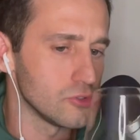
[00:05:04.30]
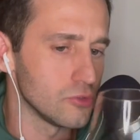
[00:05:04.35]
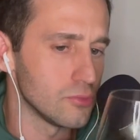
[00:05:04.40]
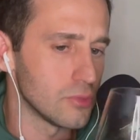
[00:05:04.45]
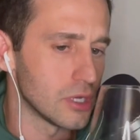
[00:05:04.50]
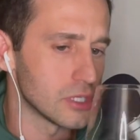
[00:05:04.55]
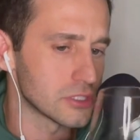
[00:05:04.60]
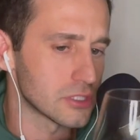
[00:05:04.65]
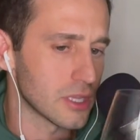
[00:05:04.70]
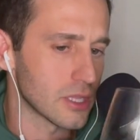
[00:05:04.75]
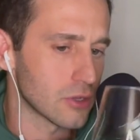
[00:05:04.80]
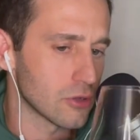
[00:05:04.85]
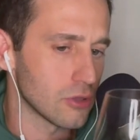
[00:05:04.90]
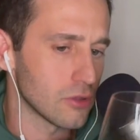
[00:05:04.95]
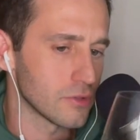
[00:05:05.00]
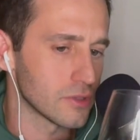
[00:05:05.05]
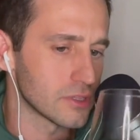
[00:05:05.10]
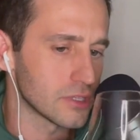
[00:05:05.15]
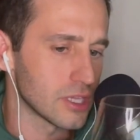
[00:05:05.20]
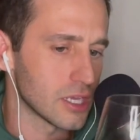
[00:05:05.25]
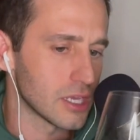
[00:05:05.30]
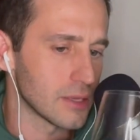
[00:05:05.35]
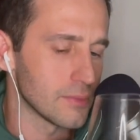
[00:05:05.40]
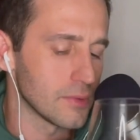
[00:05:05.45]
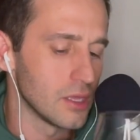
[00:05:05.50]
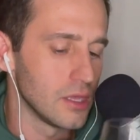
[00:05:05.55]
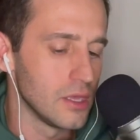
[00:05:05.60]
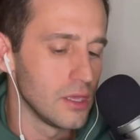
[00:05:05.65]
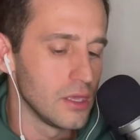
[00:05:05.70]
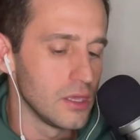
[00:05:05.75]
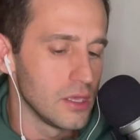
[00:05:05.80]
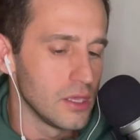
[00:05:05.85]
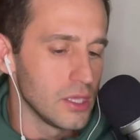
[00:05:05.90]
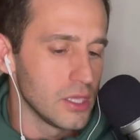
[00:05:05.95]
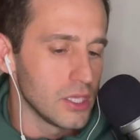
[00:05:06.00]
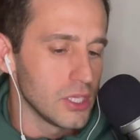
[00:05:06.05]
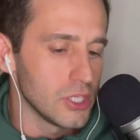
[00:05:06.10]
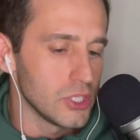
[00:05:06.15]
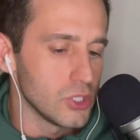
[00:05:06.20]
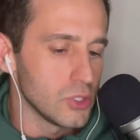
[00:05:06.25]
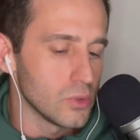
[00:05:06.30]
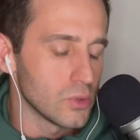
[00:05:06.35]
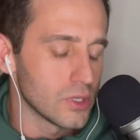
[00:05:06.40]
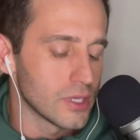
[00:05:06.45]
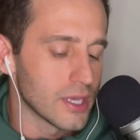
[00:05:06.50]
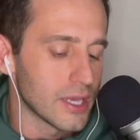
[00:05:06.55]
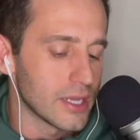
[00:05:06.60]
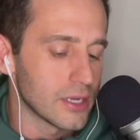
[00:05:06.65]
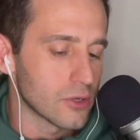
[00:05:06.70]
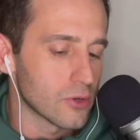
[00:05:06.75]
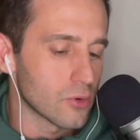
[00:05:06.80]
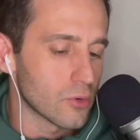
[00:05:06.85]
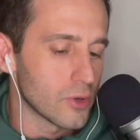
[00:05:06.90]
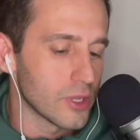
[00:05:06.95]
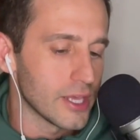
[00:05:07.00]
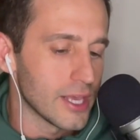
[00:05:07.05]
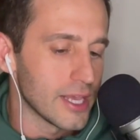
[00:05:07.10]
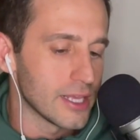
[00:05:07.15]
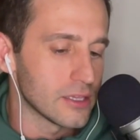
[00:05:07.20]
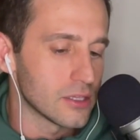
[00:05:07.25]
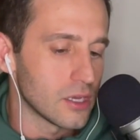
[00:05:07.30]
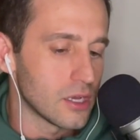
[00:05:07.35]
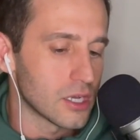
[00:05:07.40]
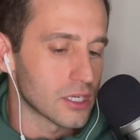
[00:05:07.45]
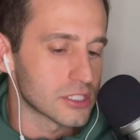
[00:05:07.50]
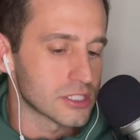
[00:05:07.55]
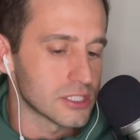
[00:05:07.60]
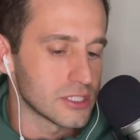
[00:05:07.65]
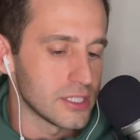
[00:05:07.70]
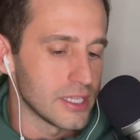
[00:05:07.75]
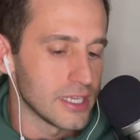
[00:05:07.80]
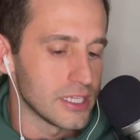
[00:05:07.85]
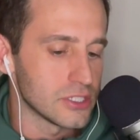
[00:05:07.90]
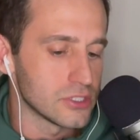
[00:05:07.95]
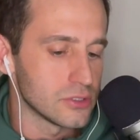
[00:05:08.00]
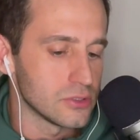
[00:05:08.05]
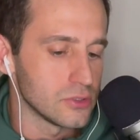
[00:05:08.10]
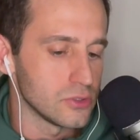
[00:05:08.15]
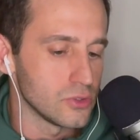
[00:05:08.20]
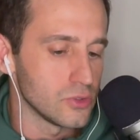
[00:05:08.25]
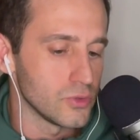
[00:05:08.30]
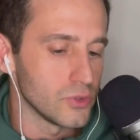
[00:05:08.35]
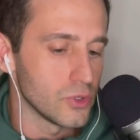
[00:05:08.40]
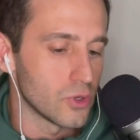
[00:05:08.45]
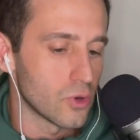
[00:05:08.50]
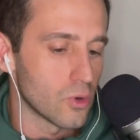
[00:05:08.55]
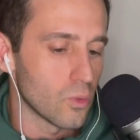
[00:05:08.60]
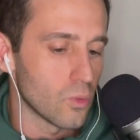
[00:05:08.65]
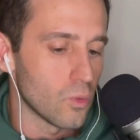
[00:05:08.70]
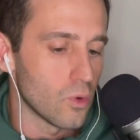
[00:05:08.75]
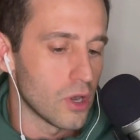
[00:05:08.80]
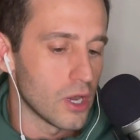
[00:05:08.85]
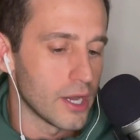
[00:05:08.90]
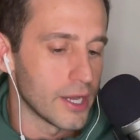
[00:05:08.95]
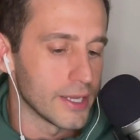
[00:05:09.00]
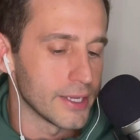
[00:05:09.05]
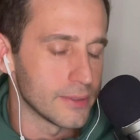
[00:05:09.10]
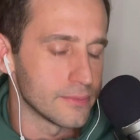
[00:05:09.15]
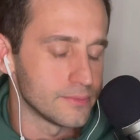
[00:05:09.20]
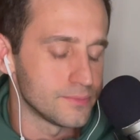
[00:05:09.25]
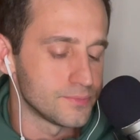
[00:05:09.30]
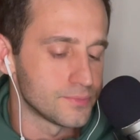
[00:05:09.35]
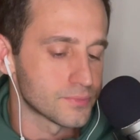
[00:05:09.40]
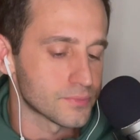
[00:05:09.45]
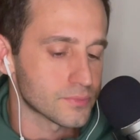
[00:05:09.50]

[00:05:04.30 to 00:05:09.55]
too much, like all the time, you can create oxidation to your wine,